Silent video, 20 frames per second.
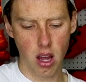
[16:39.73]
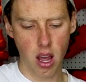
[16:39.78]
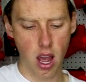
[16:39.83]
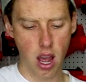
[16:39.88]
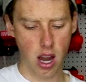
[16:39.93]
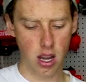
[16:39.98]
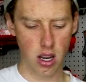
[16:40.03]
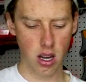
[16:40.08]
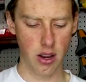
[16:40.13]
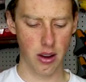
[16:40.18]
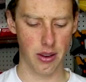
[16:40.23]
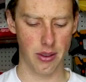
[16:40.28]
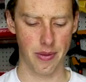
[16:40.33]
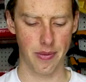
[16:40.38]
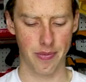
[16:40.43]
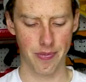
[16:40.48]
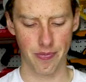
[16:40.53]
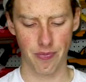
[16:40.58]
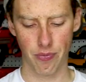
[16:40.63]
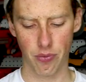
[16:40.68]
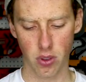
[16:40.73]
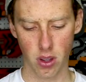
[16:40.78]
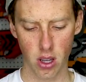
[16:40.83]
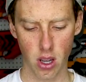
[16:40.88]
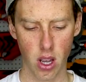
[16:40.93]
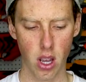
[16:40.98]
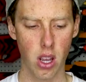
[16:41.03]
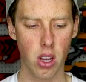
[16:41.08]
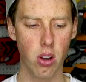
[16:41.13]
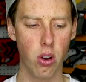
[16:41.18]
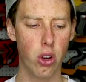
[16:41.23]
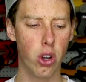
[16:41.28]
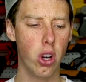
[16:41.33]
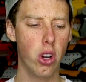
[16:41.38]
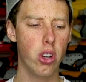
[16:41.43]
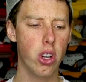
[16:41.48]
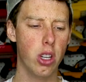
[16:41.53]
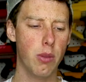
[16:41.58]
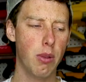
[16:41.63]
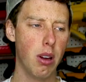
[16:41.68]
then you
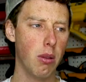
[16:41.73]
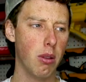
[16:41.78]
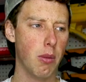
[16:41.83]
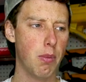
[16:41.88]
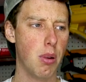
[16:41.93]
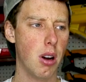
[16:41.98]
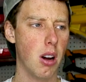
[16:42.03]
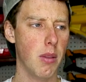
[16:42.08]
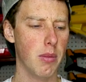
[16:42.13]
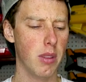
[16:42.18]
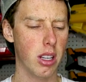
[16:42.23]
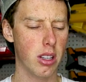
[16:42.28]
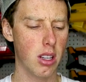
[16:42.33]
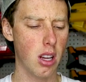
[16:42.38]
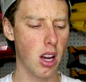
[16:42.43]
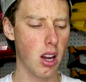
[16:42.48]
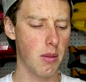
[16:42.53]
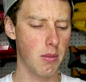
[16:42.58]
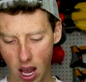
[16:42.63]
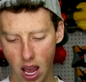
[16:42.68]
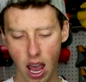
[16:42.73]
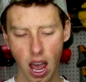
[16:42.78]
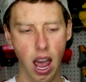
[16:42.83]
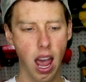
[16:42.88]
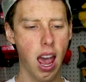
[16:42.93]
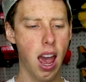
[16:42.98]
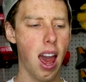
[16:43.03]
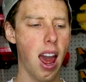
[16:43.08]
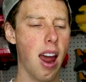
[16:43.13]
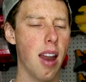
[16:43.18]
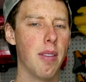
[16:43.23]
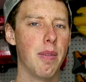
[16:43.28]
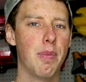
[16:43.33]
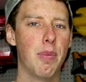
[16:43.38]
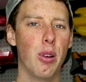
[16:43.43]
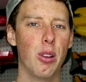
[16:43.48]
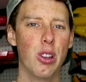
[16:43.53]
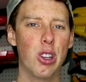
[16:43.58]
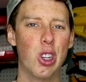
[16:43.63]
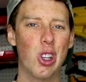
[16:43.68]
should just be able to pump this up and
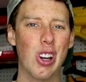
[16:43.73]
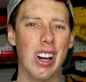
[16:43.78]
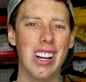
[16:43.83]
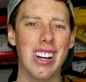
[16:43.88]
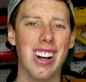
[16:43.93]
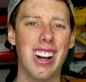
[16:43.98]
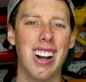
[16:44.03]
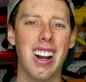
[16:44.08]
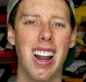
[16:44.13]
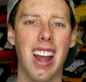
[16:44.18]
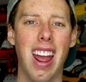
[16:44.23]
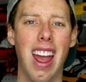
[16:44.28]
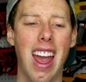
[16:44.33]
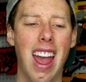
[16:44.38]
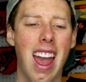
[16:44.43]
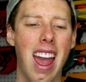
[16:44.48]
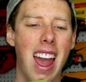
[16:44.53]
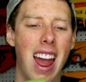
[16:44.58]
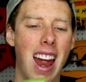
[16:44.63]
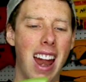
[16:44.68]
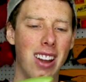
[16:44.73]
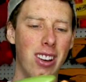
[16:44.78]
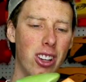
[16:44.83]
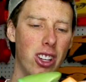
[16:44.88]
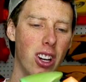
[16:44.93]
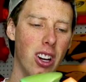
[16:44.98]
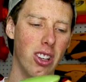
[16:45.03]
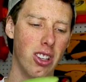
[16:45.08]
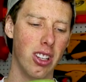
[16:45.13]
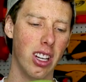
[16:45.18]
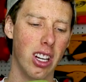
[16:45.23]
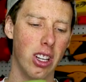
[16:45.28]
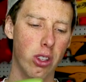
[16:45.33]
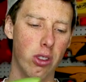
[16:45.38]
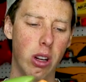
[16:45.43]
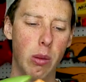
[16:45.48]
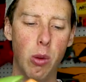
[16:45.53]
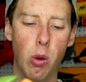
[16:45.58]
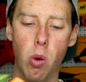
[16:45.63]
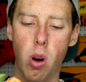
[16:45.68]
pull the trigger, and you should also get a
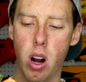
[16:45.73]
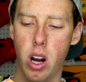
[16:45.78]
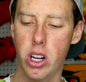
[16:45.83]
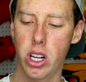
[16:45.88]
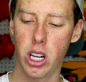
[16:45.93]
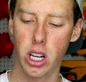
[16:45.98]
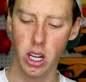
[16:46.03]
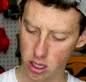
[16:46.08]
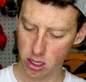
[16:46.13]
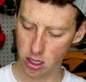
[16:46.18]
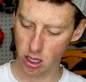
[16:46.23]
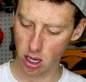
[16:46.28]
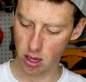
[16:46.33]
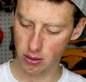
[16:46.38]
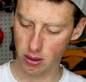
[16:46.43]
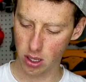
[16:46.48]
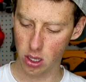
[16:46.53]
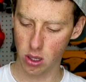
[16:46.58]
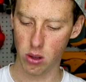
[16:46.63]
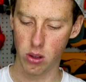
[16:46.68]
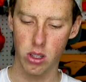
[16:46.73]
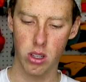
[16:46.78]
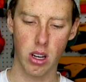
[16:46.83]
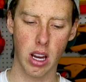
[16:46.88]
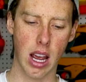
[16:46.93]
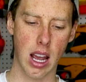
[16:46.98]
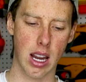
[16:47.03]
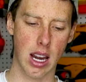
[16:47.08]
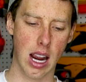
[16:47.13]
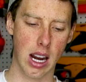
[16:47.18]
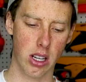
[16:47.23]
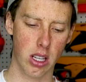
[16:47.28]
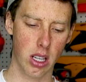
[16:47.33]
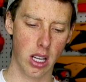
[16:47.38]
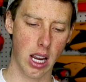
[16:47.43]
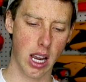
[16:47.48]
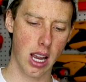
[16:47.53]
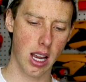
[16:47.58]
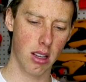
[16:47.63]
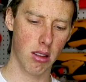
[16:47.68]
stream of water instead of the ooze. So yeah, it
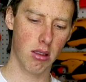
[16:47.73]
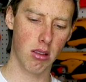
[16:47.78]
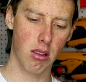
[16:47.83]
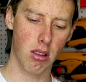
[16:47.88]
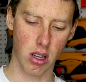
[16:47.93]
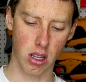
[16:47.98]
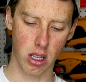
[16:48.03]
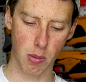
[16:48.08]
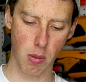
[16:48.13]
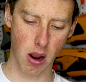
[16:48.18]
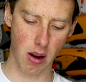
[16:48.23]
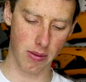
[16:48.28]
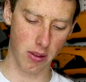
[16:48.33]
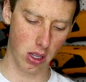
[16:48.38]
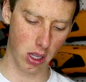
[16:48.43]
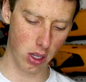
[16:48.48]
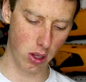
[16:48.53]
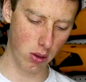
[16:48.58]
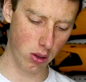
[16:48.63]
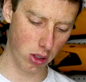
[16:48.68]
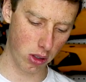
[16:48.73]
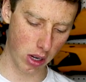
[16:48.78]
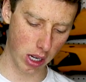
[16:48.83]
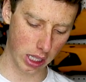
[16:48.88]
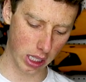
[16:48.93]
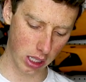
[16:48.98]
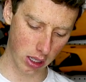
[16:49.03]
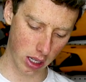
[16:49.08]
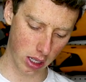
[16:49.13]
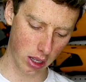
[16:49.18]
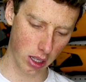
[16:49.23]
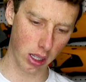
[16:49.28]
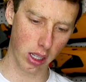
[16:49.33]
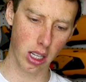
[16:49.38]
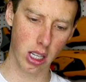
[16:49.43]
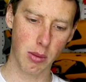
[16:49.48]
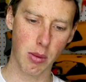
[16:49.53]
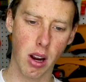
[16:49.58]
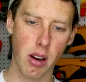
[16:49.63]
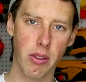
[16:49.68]
actually has a spot for the ooze right here, I think,
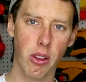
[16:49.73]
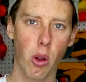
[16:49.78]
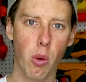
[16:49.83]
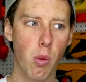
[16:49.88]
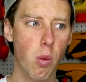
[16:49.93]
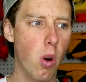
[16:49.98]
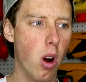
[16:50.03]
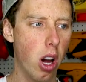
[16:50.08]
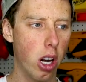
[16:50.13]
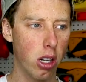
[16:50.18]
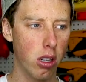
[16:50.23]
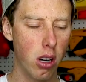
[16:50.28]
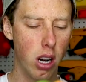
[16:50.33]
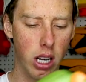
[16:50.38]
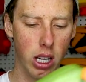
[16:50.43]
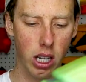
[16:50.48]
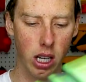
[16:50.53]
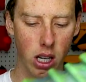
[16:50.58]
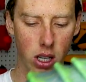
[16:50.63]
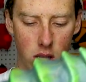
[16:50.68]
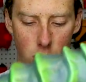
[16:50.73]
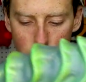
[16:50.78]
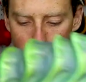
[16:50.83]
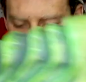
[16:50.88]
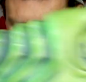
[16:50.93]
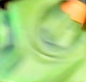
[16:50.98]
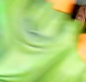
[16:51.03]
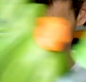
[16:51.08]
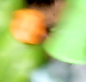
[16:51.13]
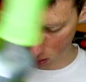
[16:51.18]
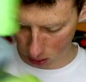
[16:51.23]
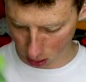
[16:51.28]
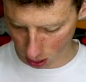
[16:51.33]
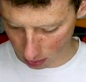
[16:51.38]
and a spot for the water right here. So we got 2 of